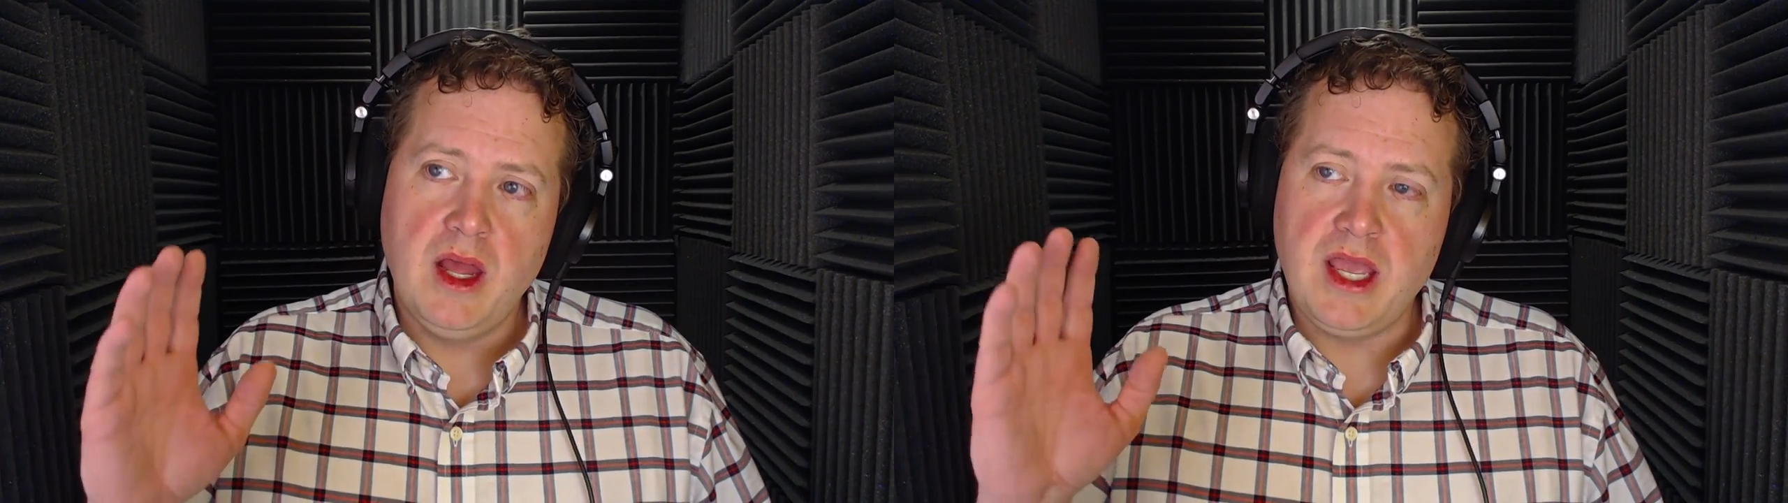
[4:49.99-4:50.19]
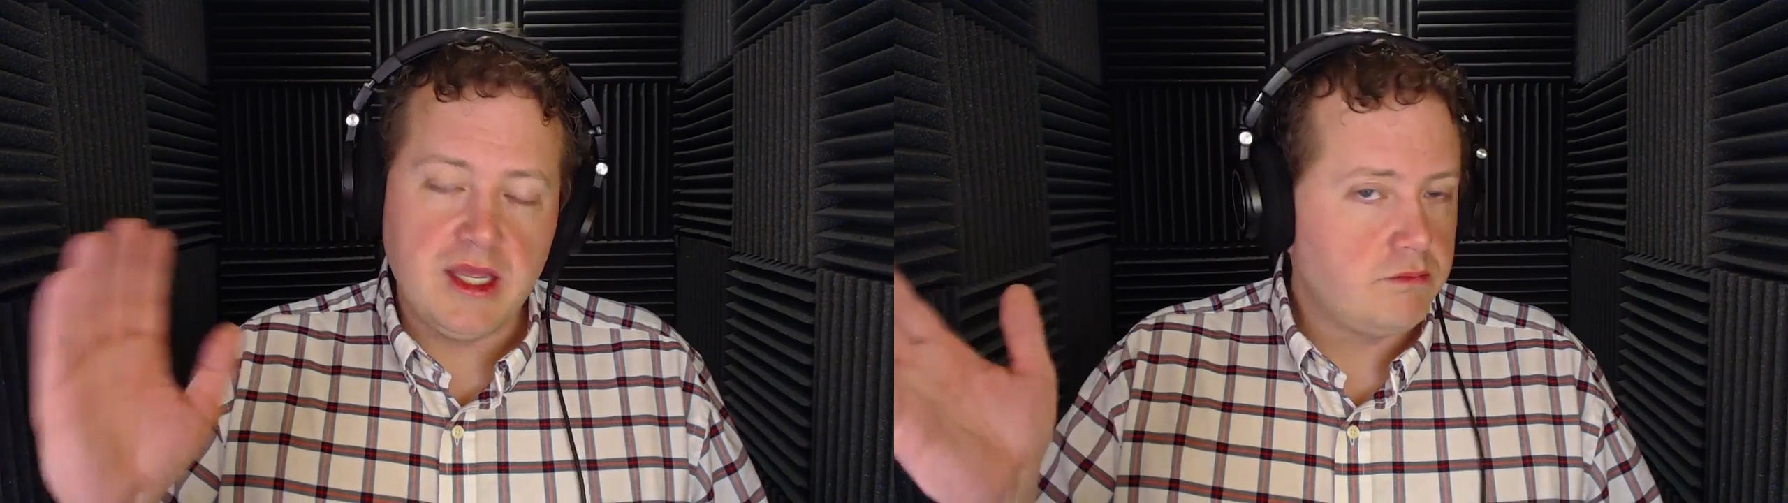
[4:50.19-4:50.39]

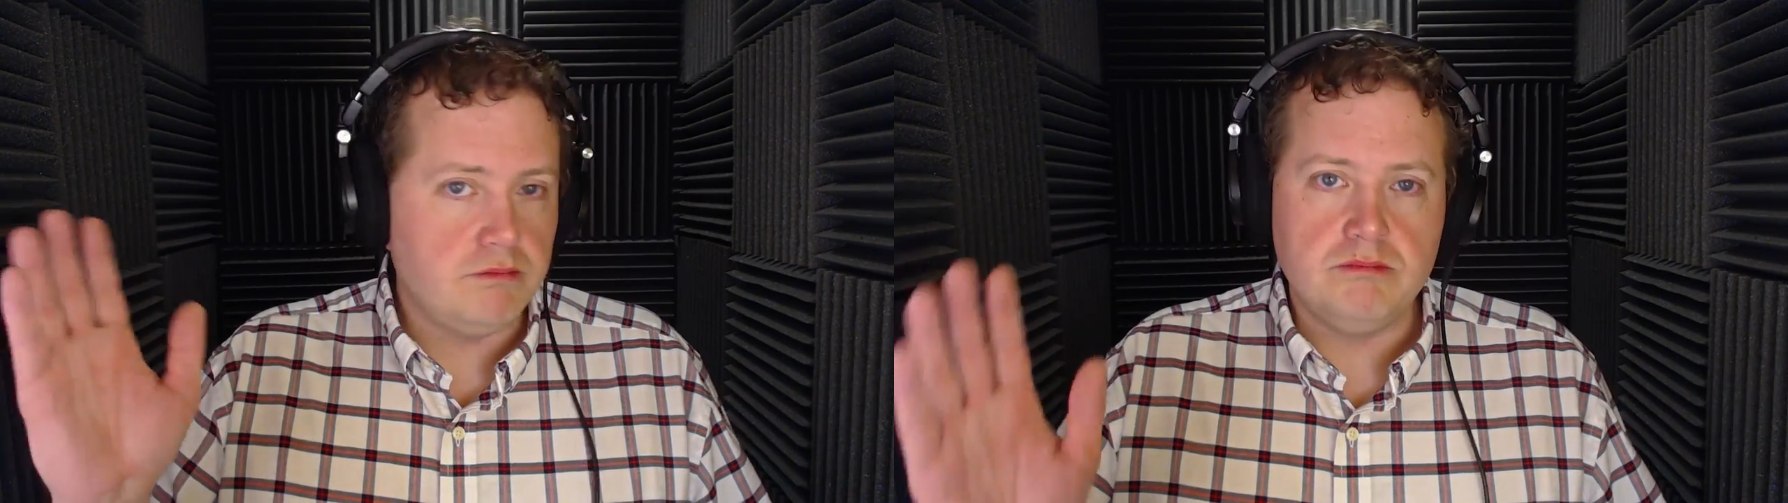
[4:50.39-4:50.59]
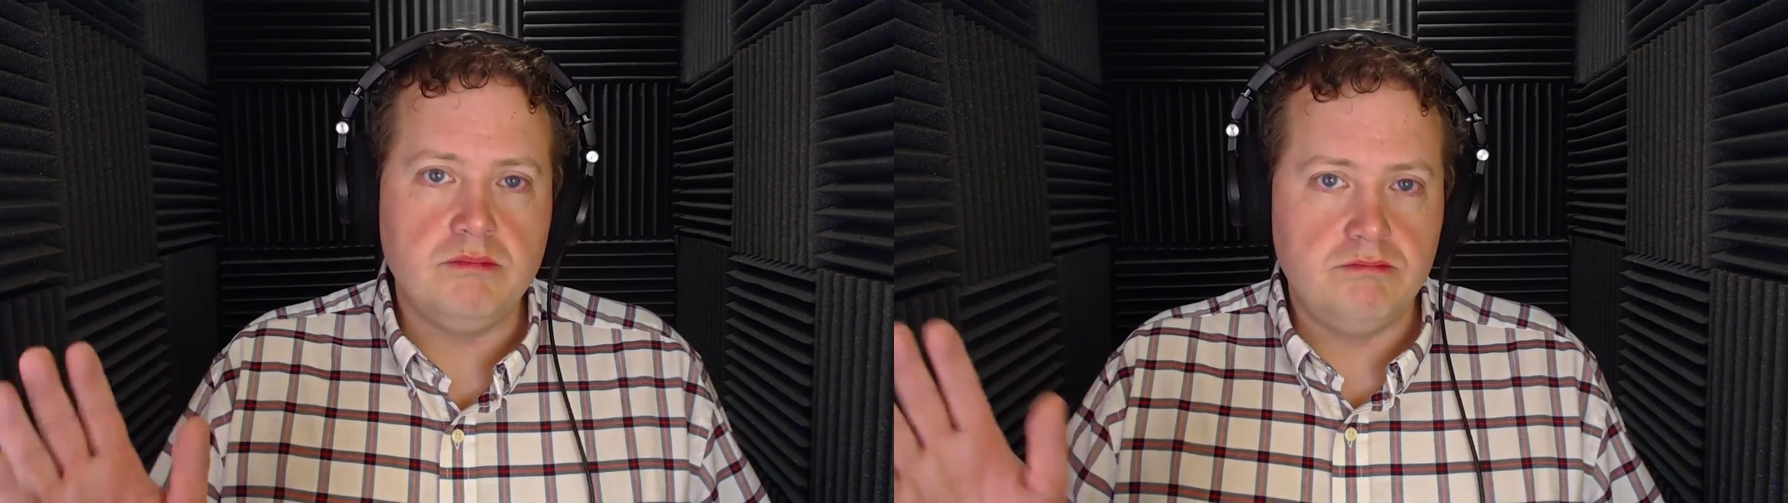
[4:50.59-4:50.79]
it
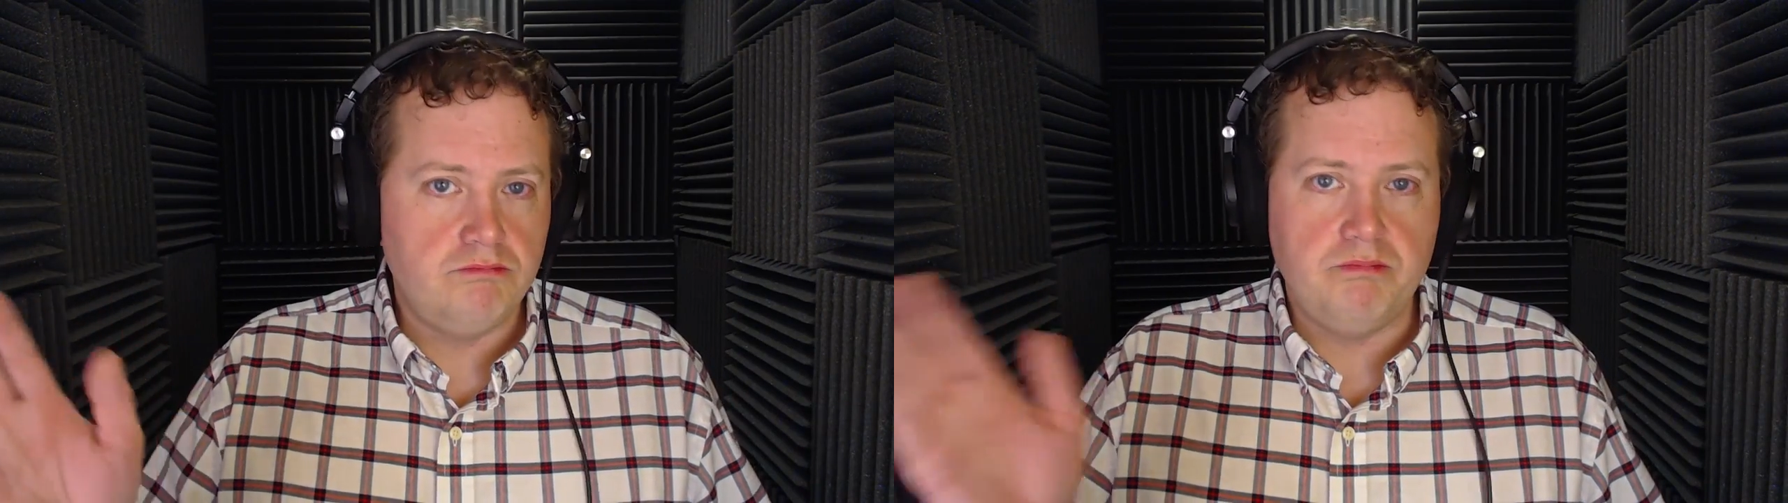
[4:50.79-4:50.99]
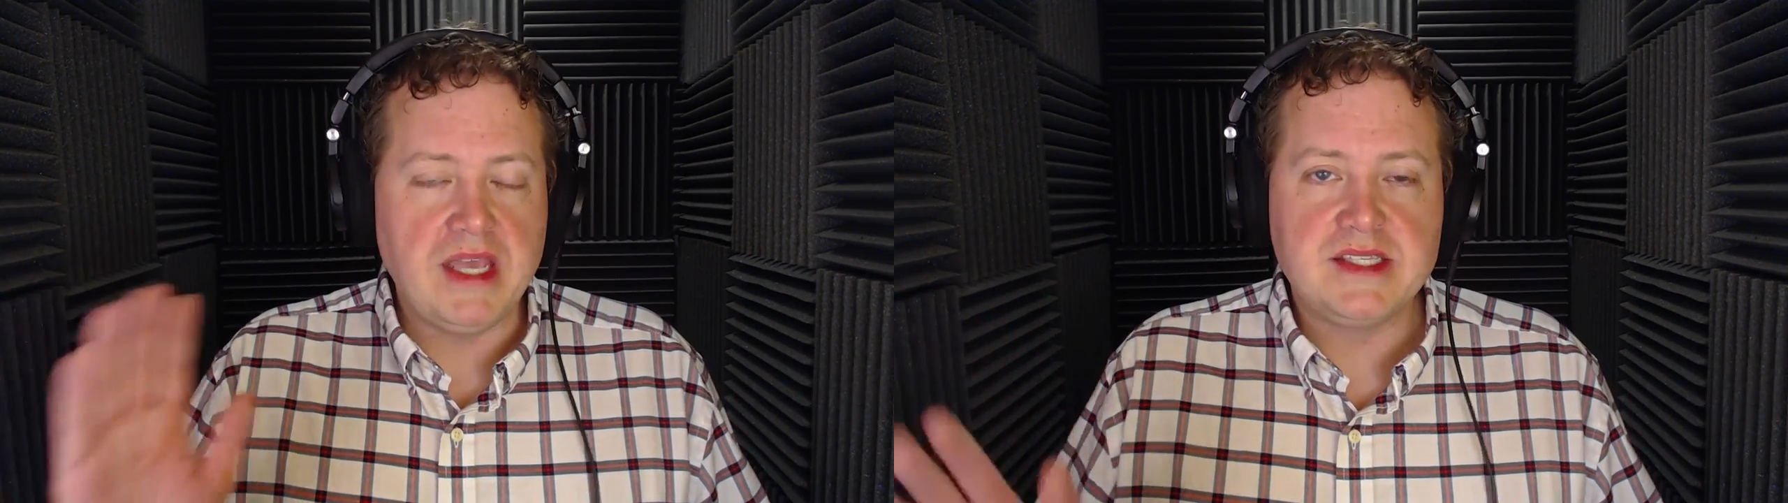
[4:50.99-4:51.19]

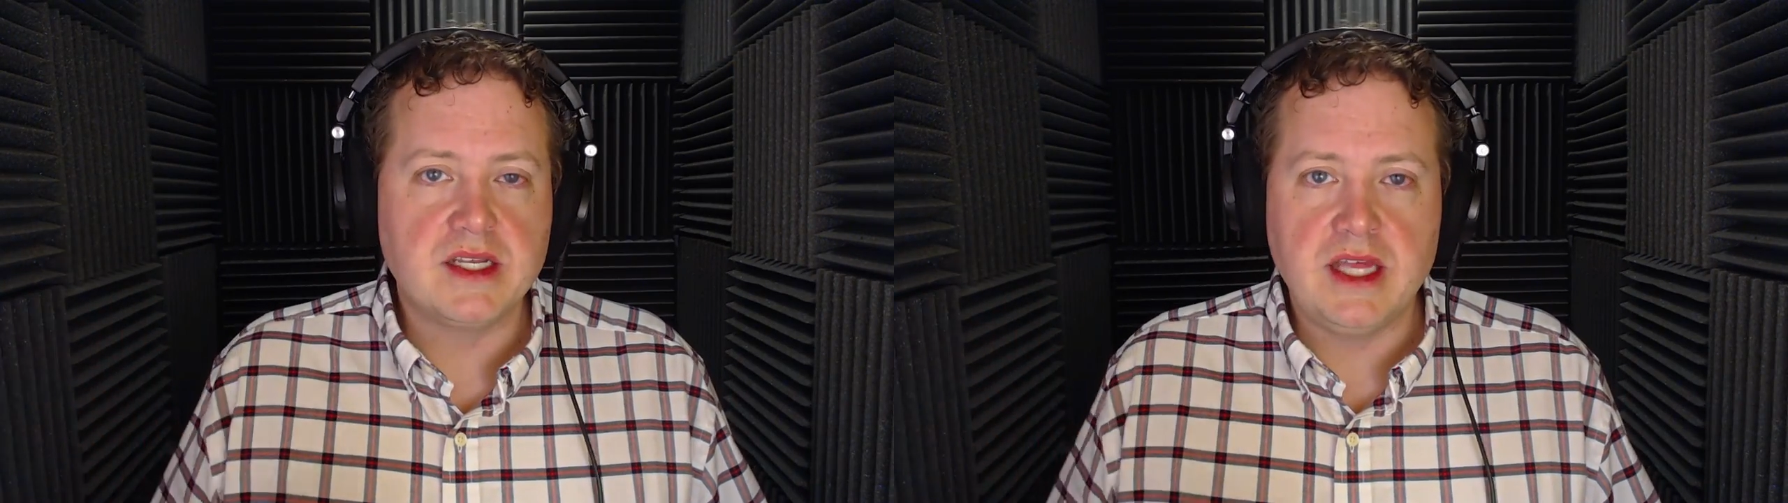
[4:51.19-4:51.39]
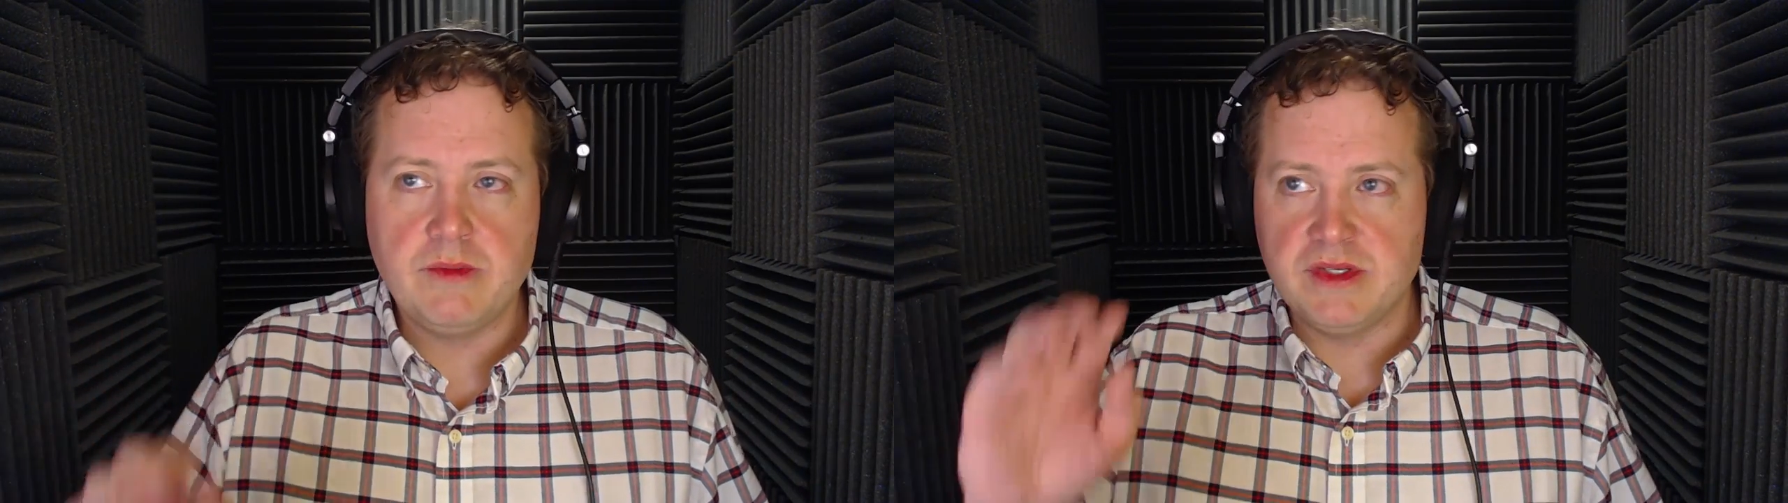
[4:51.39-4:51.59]

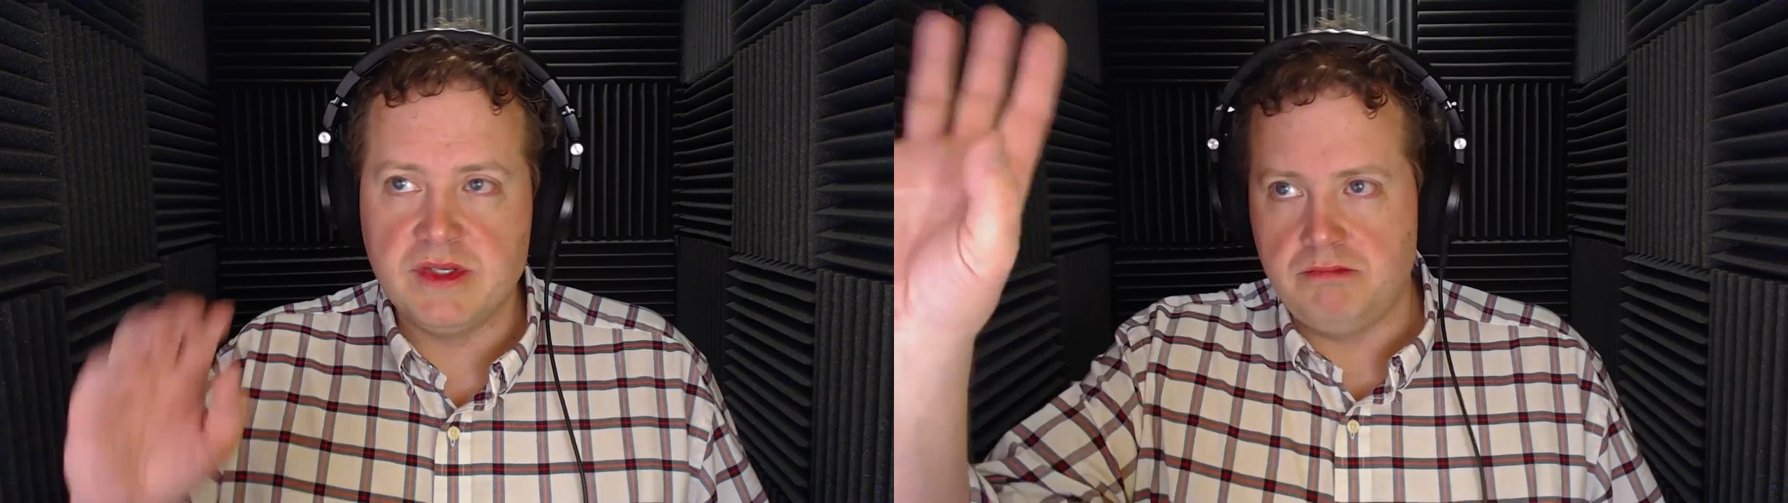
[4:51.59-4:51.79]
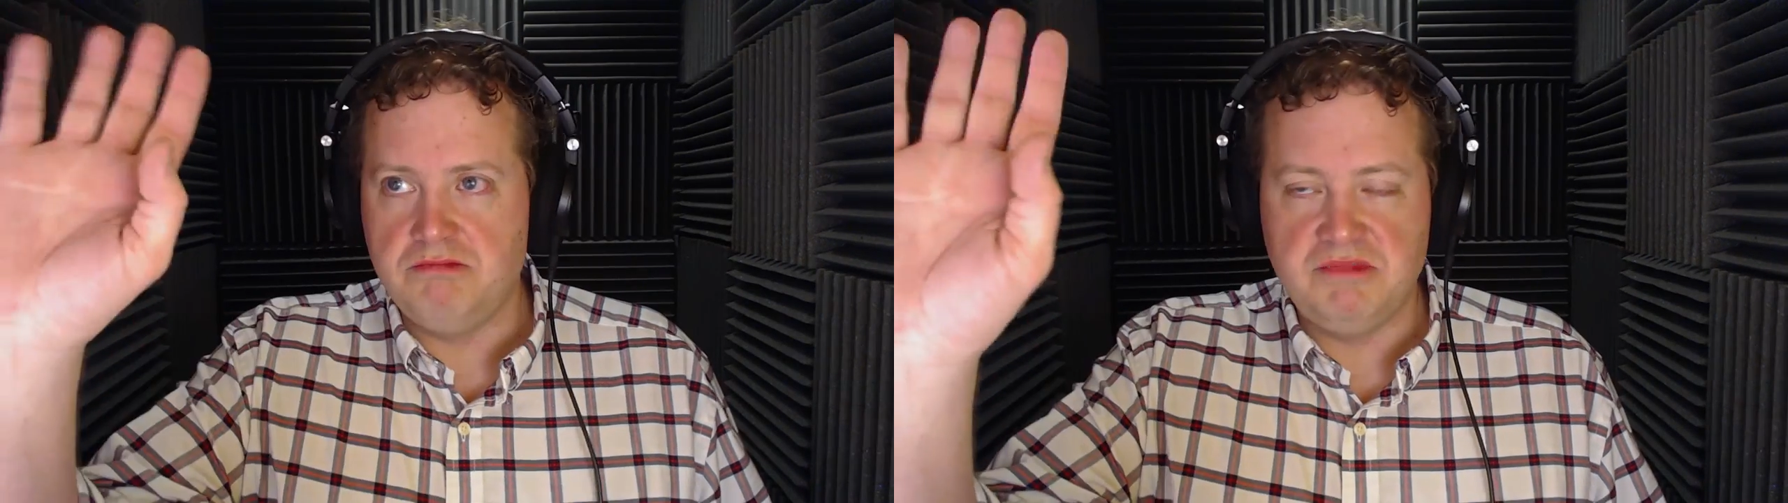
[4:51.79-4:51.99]
basically was